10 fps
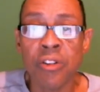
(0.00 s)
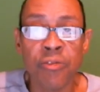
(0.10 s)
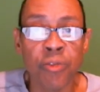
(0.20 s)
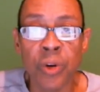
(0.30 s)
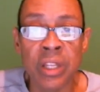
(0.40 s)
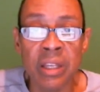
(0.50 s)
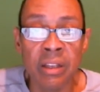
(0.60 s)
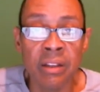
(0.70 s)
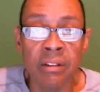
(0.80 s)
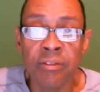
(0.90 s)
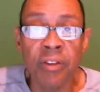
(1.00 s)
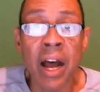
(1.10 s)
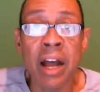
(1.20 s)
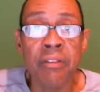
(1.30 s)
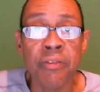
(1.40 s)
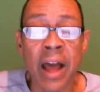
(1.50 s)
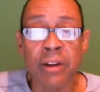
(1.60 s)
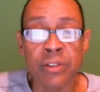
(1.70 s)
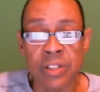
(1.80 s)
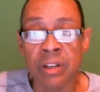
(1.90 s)

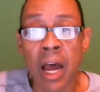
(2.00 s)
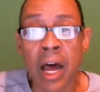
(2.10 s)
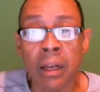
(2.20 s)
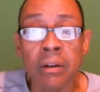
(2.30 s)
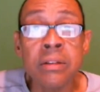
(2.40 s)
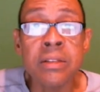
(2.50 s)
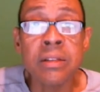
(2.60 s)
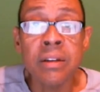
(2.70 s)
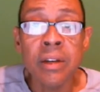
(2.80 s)
$45,000.